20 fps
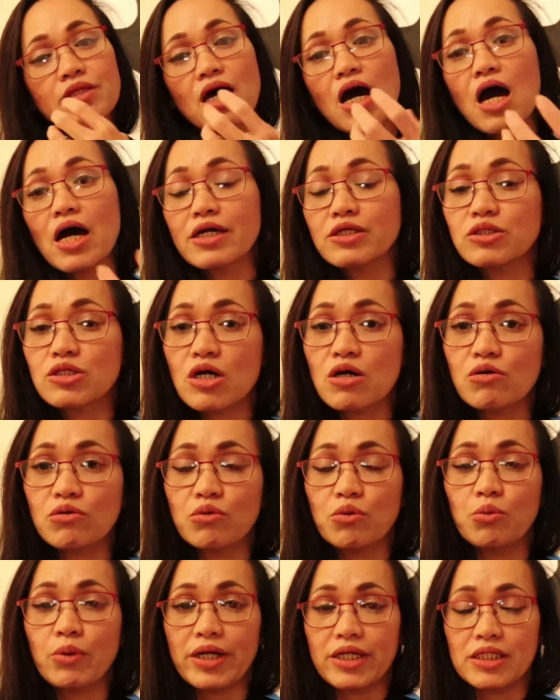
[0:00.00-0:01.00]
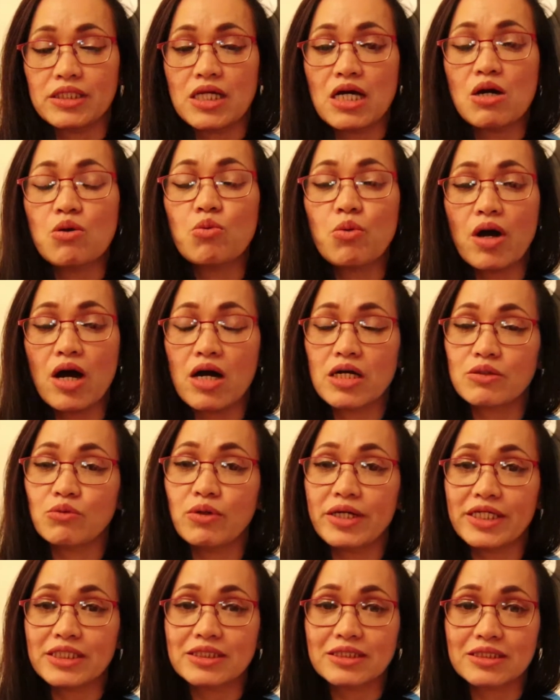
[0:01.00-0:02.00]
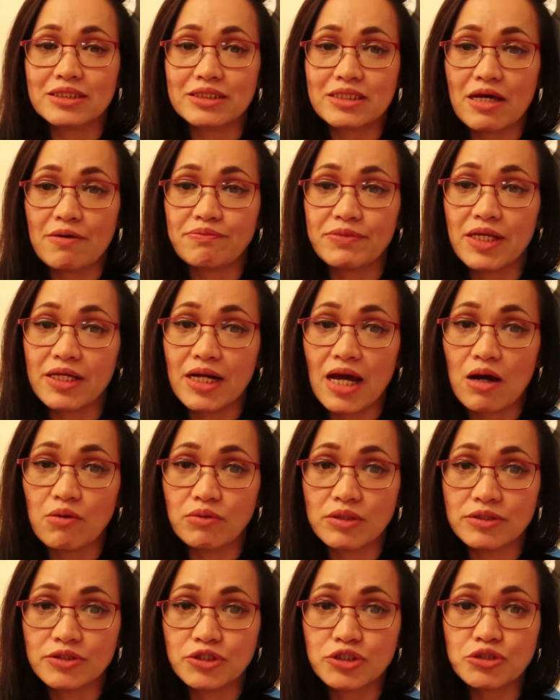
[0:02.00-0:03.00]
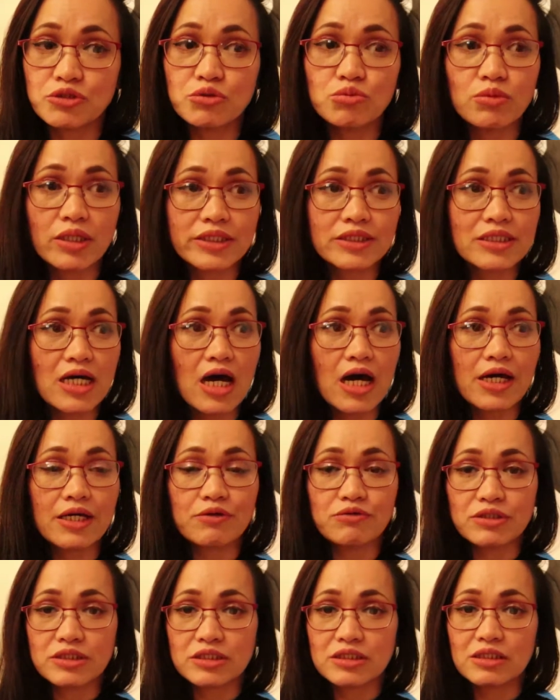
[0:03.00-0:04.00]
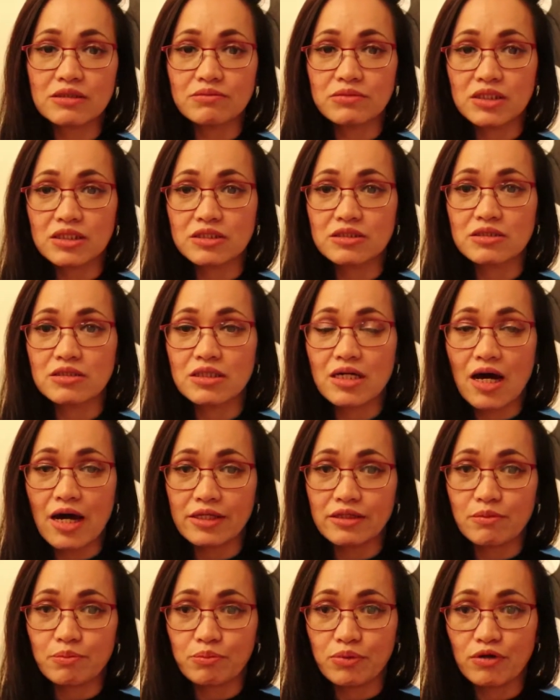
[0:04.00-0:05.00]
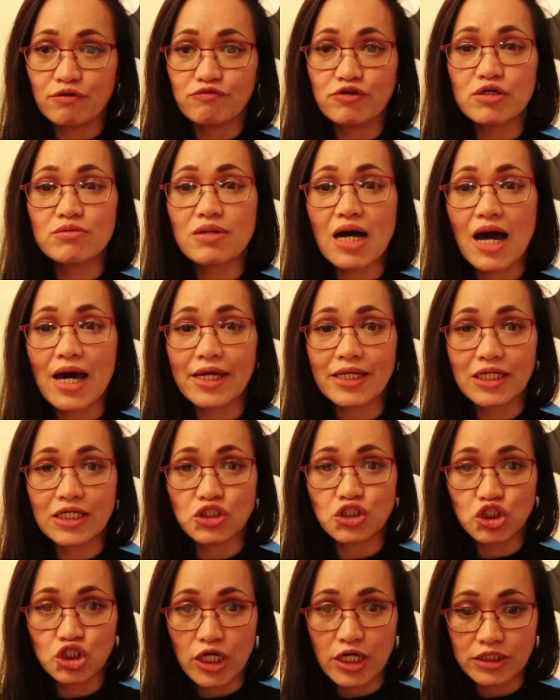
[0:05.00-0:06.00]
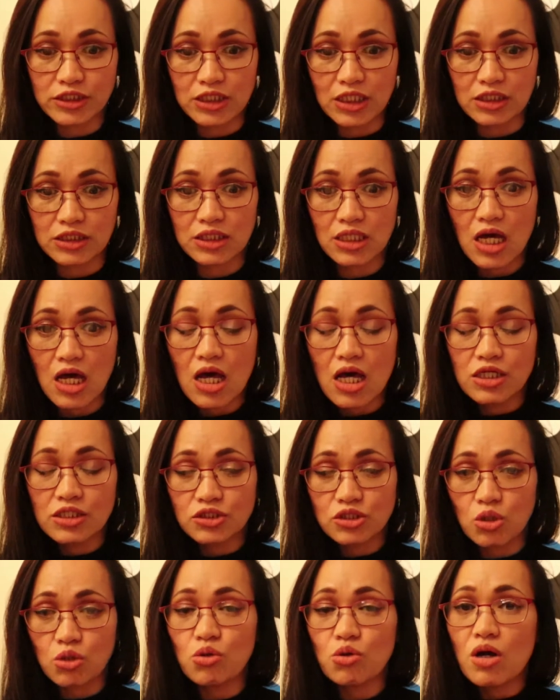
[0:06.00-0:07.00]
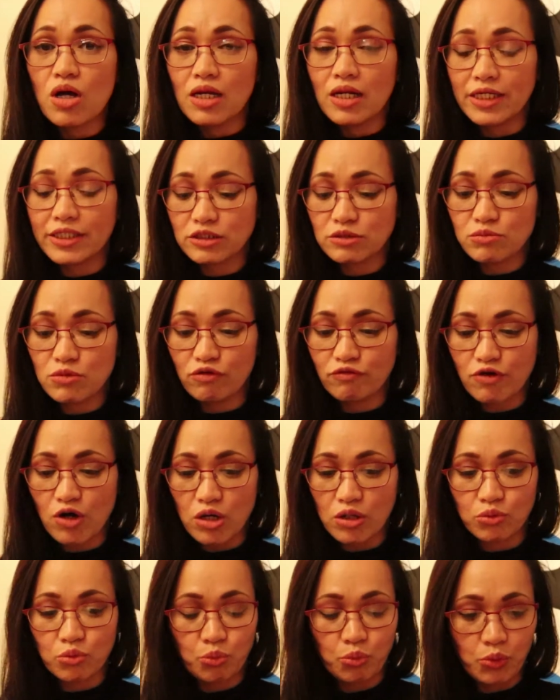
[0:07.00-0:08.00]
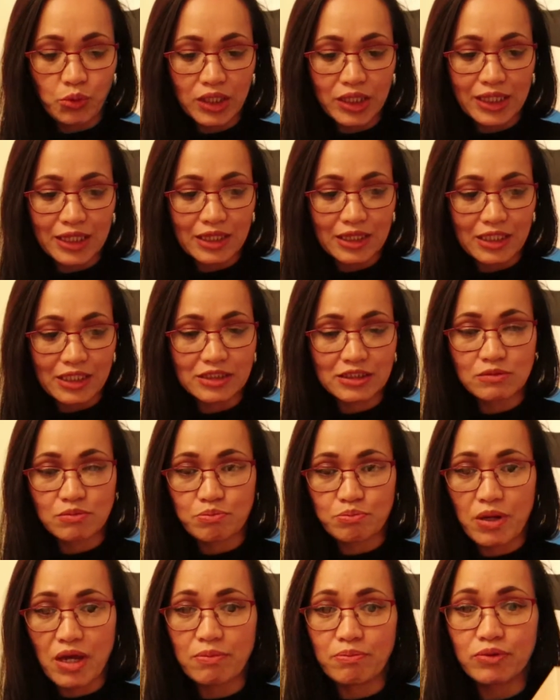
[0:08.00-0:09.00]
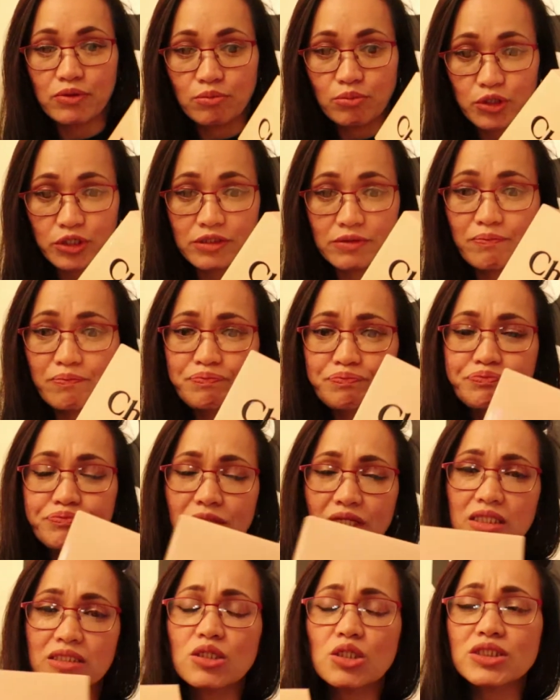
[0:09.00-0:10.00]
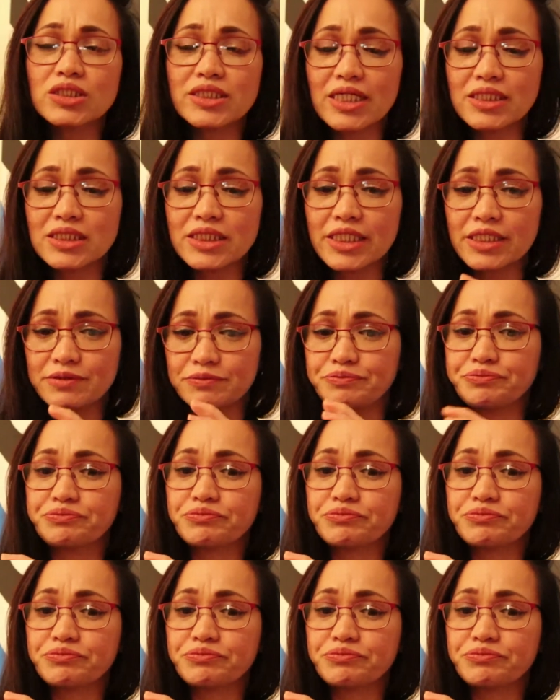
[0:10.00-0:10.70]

I know what is the step that I will do once I receive this kind of perfume. I can check that. So let's move on with this paperboard. The authentic,